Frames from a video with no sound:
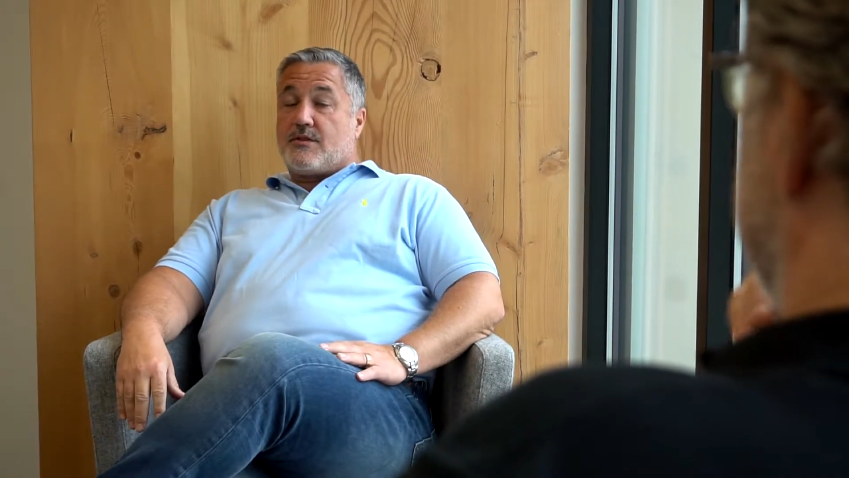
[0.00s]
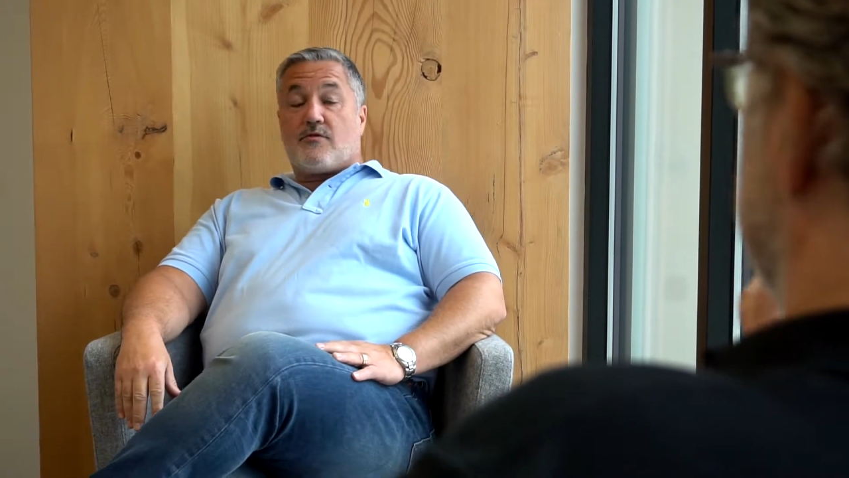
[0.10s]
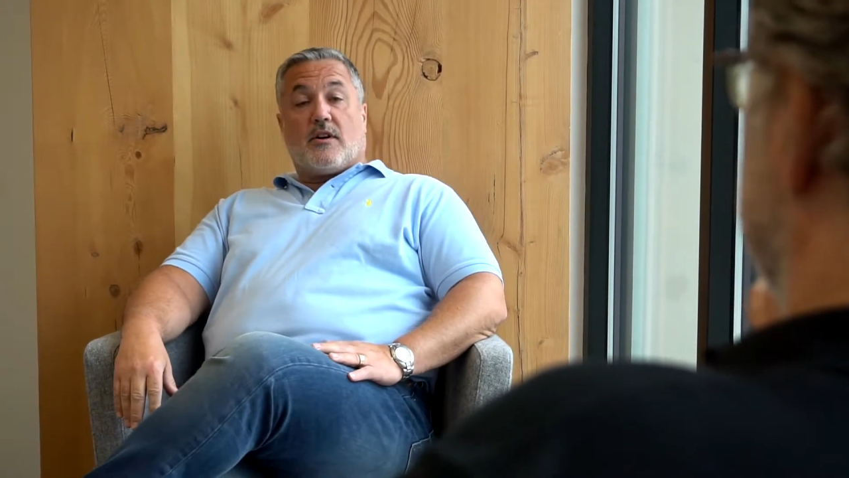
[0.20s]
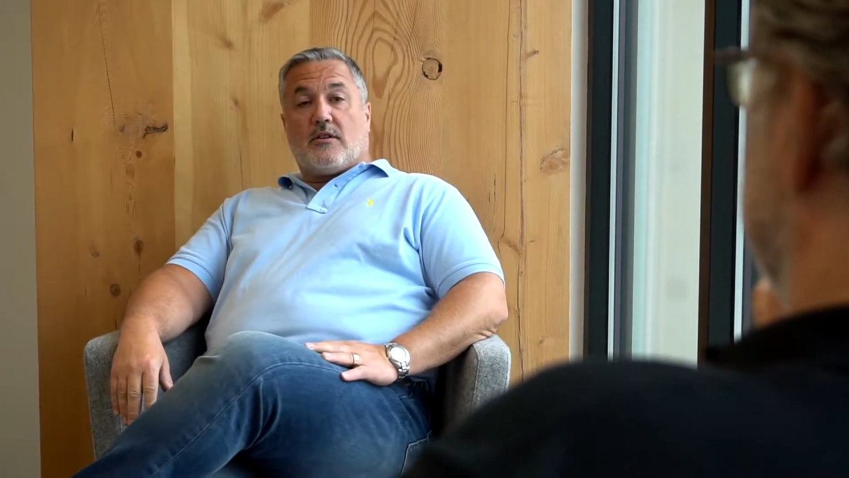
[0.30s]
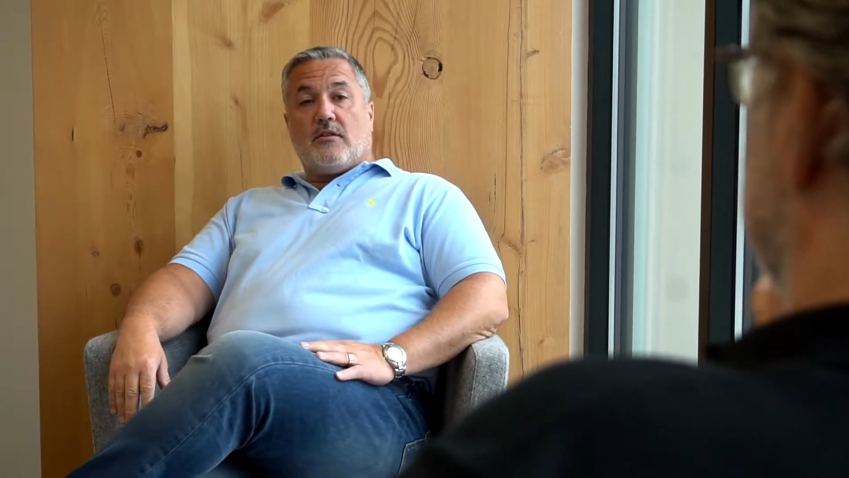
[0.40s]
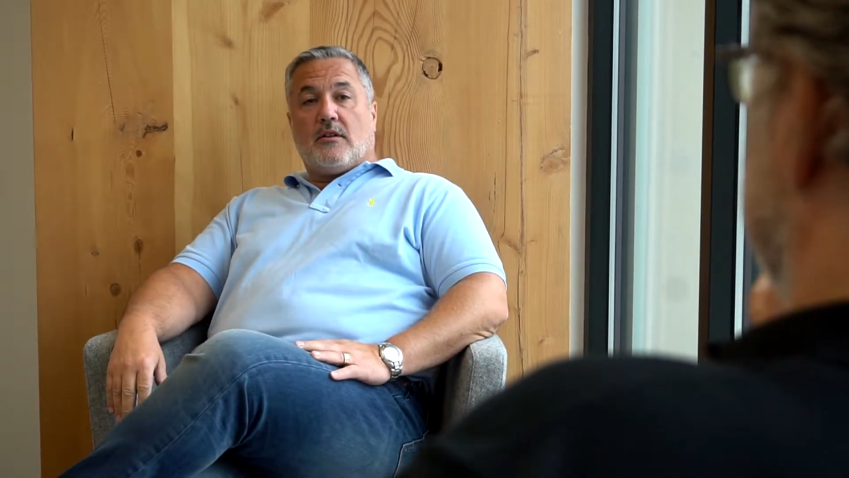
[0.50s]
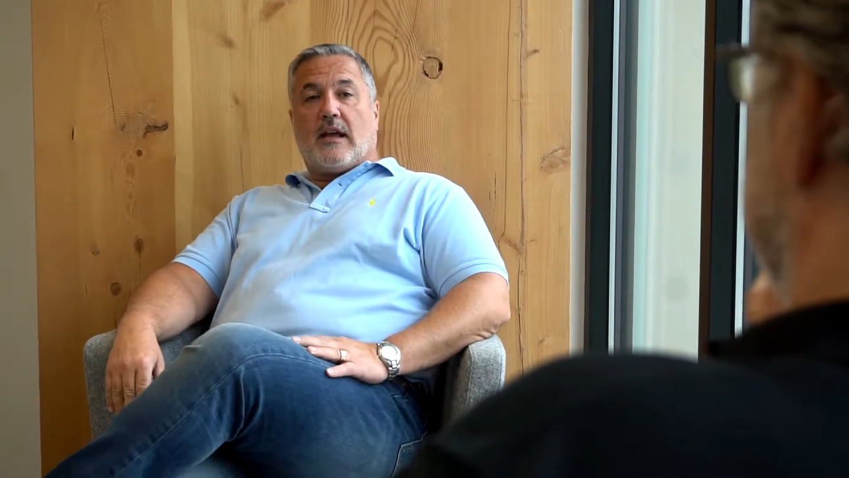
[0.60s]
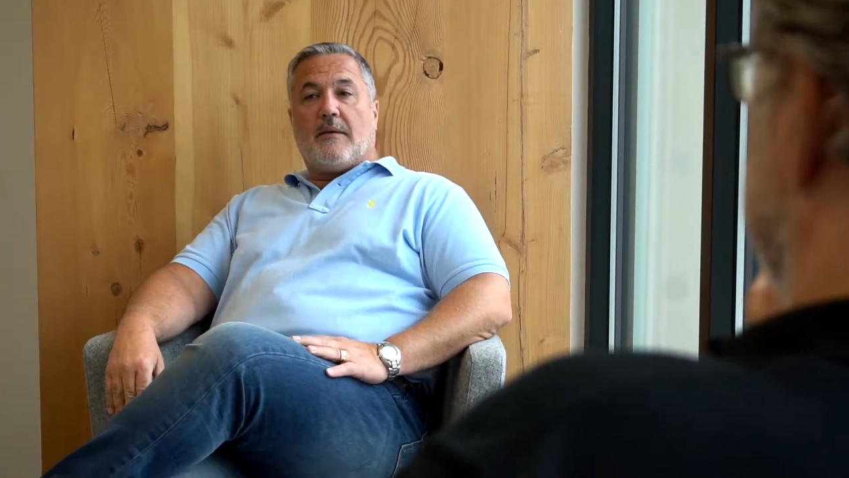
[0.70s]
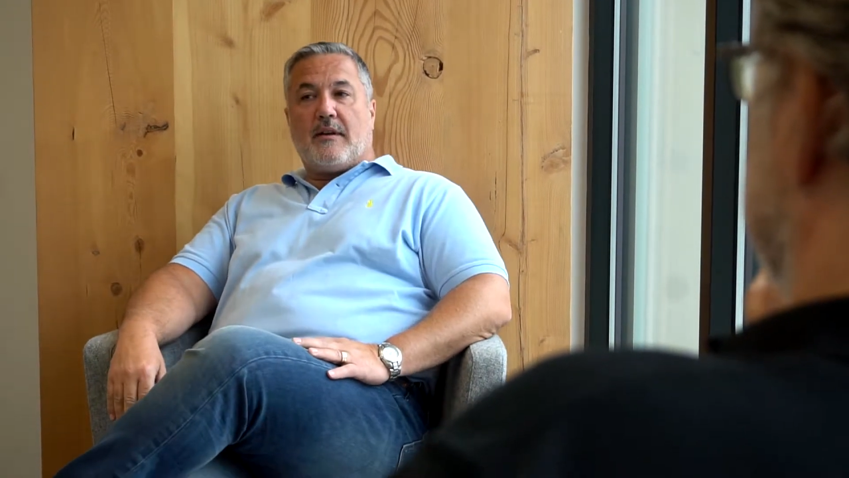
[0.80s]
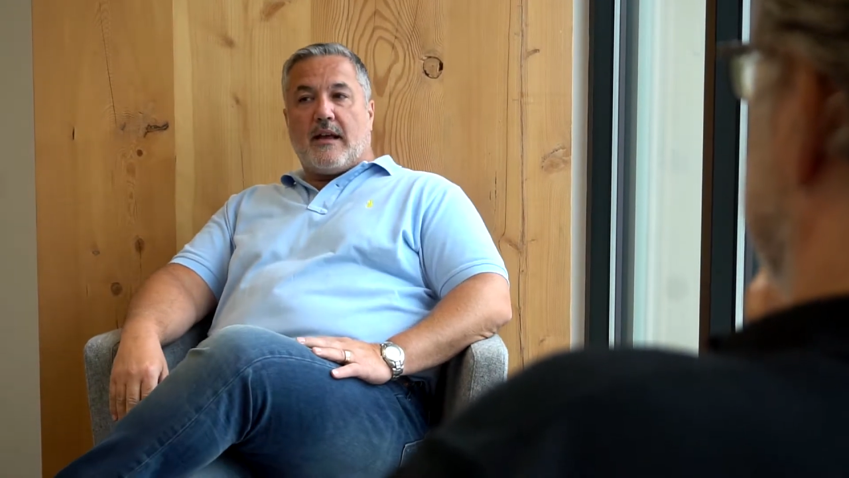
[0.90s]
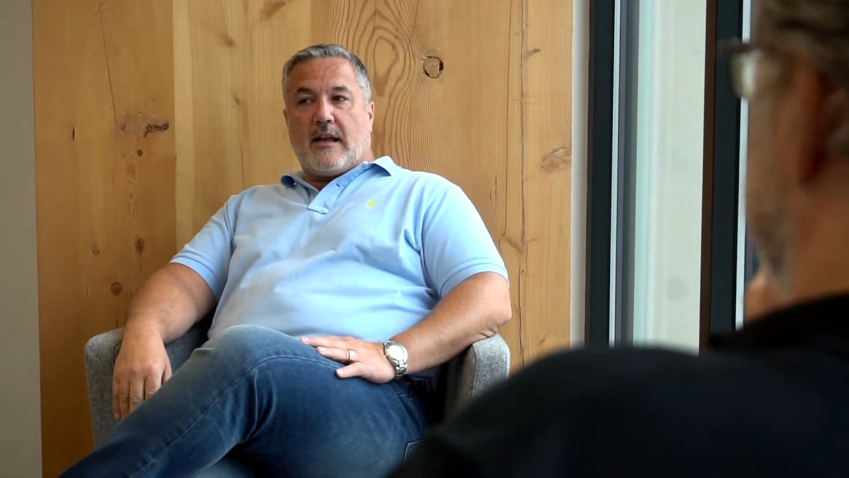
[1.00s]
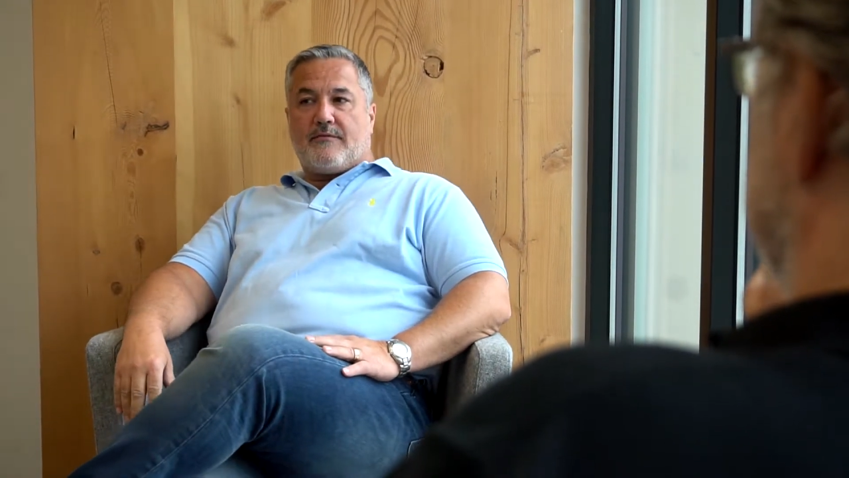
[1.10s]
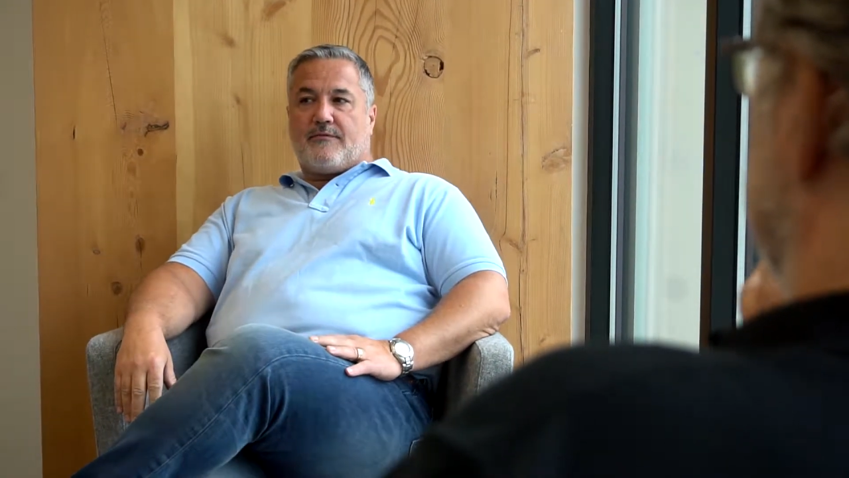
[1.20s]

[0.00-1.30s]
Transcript: them getting where they